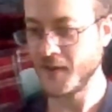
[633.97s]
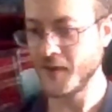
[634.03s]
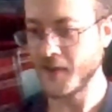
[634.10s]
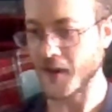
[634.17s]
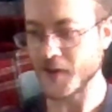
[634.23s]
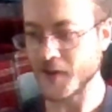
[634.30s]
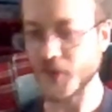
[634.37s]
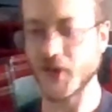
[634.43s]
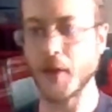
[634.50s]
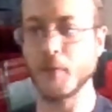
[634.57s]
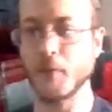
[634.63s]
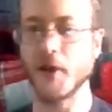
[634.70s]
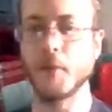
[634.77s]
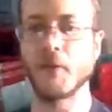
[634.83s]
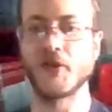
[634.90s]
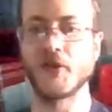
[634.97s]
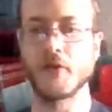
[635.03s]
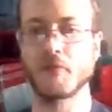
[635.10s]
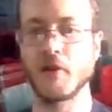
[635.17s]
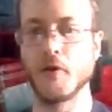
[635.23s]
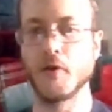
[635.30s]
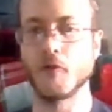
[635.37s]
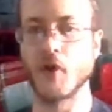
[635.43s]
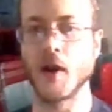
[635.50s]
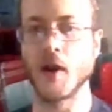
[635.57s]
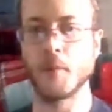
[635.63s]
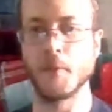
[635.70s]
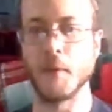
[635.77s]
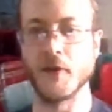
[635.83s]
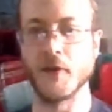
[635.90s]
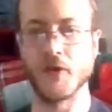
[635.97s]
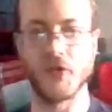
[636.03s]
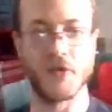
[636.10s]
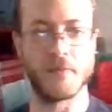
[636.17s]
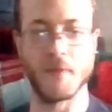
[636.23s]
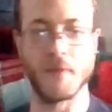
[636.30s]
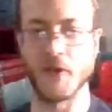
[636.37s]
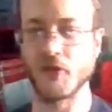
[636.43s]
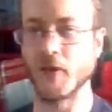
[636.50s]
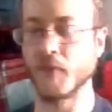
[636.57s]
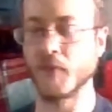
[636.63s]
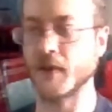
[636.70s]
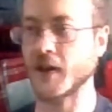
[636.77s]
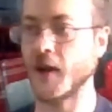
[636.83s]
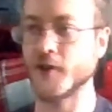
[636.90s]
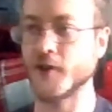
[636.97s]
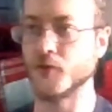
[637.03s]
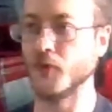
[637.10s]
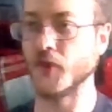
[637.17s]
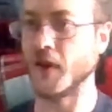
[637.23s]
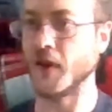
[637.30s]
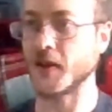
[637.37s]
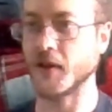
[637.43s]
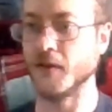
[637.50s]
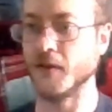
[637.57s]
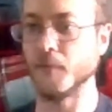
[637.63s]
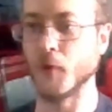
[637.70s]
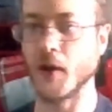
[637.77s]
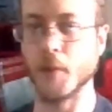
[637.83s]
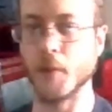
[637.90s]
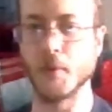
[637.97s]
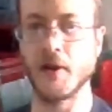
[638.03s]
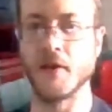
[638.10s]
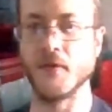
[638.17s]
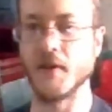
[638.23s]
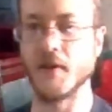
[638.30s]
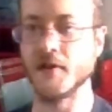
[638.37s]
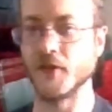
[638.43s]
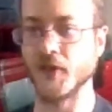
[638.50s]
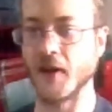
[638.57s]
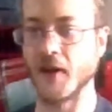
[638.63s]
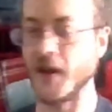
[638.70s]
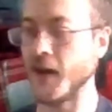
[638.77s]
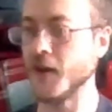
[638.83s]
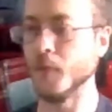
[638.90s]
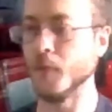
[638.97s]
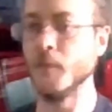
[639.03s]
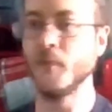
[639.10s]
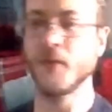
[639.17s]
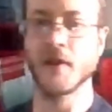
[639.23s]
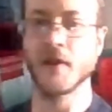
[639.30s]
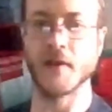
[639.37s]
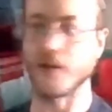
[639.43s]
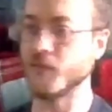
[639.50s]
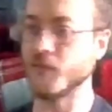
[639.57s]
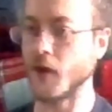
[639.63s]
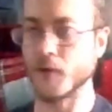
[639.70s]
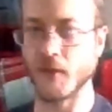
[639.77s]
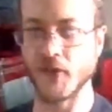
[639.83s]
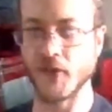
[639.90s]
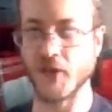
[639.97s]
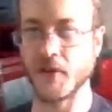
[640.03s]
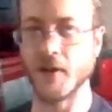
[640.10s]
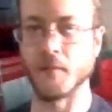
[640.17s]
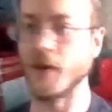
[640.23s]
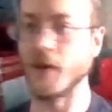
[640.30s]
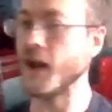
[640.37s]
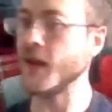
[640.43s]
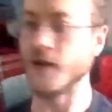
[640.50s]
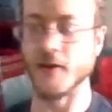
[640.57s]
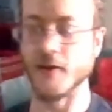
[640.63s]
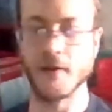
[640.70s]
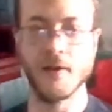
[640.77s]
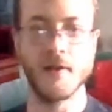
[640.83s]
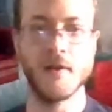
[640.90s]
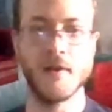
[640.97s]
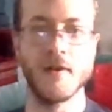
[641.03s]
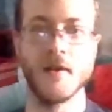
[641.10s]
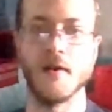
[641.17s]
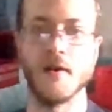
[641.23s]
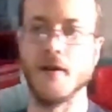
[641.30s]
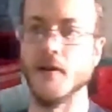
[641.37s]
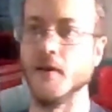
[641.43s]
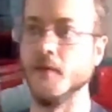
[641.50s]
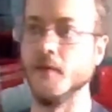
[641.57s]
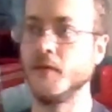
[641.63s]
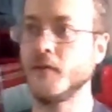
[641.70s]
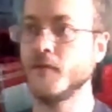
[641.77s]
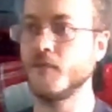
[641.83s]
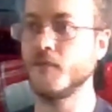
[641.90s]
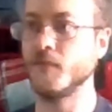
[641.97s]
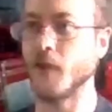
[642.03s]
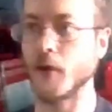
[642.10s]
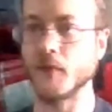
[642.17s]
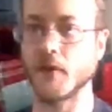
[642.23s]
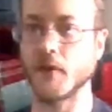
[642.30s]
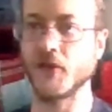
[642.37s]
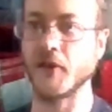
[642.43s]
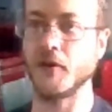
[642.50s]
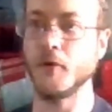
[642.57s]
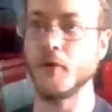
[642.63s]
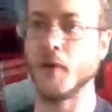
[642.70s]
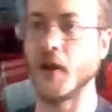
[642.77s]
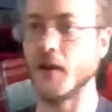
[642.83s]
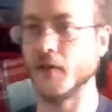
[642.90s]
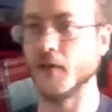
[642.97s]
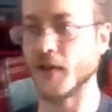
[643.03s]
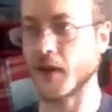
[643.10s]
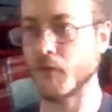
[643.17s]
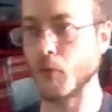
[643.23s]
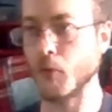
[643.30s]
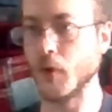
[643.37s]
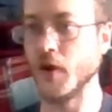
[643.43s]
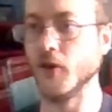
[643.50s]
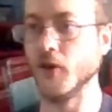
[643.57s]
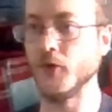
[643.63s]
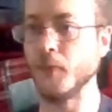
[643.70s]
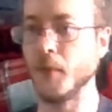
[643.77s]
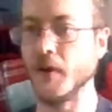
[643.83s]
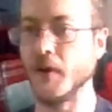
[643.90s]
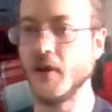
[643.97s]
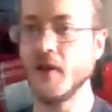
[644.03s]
I just keep letting myself get overhyped about the stuff that casuals like, and when I play it, I hate them. Like Final Fantasy X, hate it. Final Fantasy 2, hate it like everyone else, but